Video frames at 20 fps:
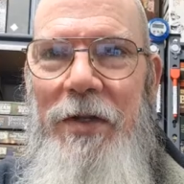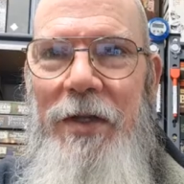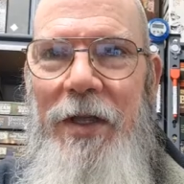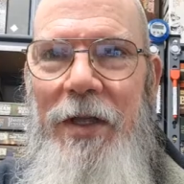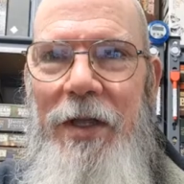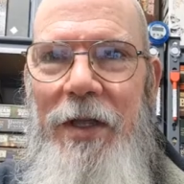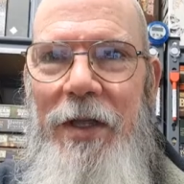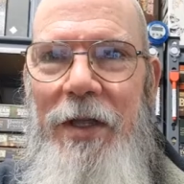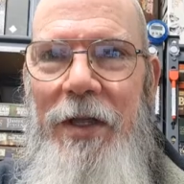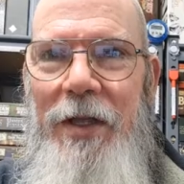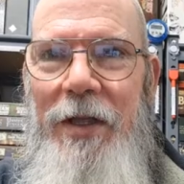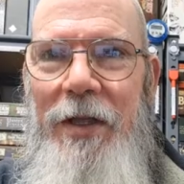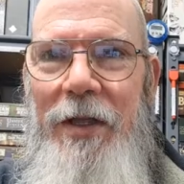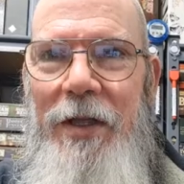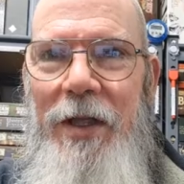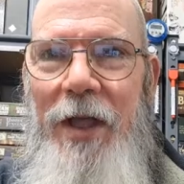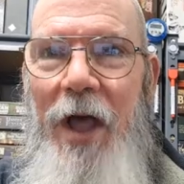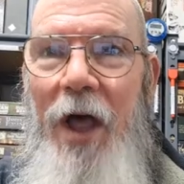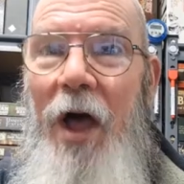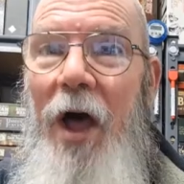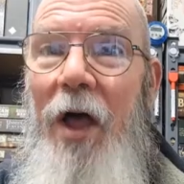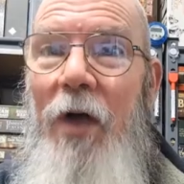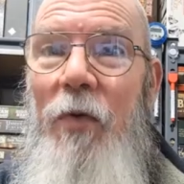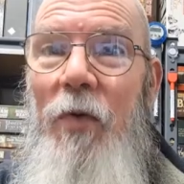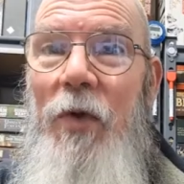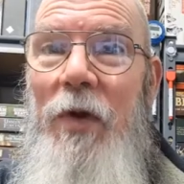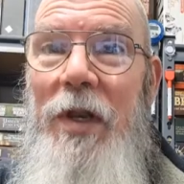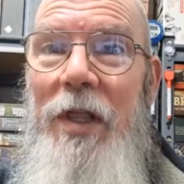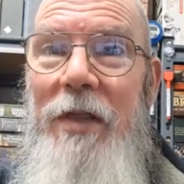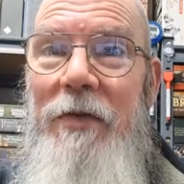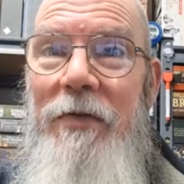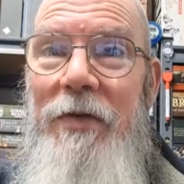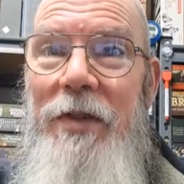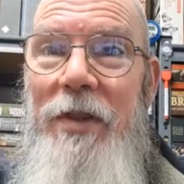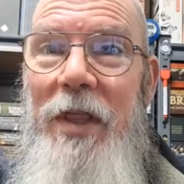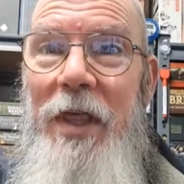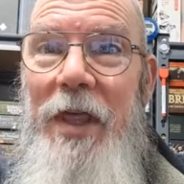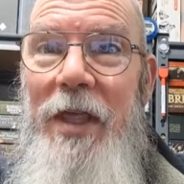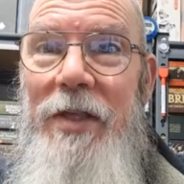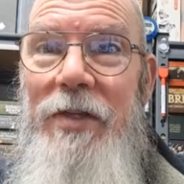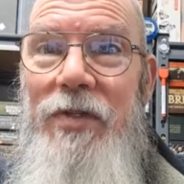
I will leave it there.